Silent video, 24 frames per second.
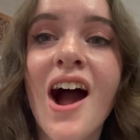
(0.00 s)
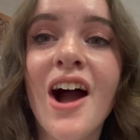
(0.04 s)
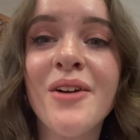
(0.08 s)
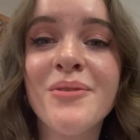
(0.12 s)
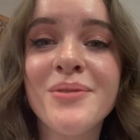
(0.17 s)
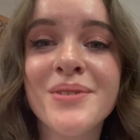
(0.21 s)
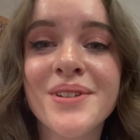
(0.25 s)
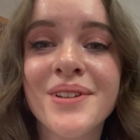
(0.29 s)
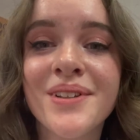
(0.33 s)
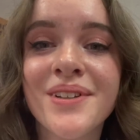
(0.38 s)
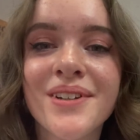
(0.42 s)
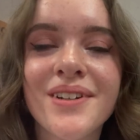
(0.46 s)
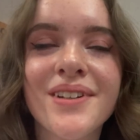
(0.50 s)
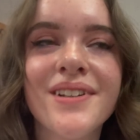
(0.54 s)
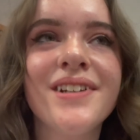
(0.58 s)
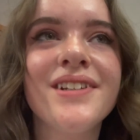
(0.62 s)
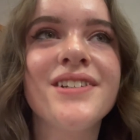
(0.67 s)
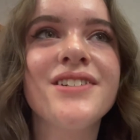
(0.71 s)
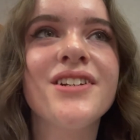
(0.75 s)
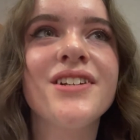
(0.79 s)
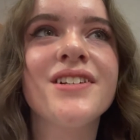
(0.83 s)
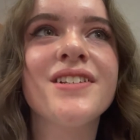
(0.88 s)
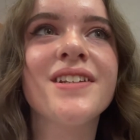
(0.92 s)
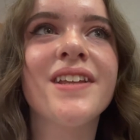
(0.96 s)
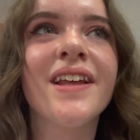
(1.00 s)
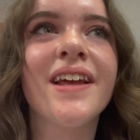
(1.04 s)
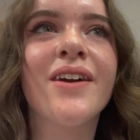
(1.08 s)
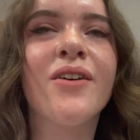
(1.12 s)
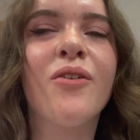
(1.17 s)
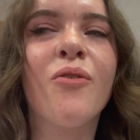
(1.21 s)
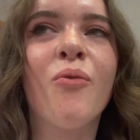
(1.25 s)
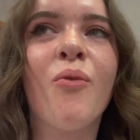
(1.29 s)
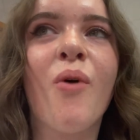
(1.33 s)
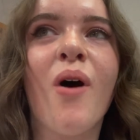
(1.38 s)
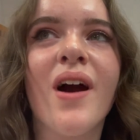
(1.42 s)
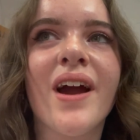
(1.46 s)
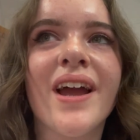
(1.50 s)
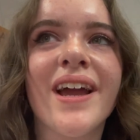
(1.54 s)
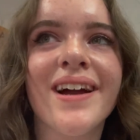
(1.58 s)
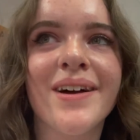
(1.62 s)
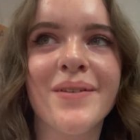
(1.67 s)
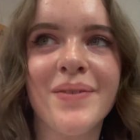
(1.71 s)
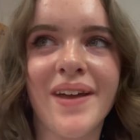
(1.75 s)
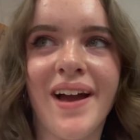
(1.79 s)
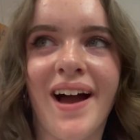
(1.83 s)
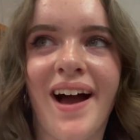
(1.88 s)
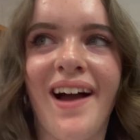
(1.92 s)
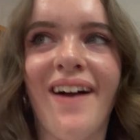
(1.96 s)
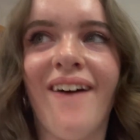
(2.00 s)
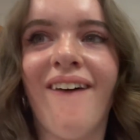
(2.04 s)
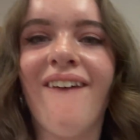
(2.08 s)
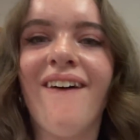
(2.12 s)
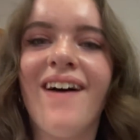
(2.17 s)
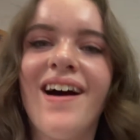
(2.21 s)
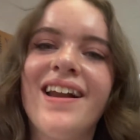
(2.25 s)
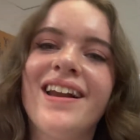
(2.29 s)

I was literally just like walking out the aisle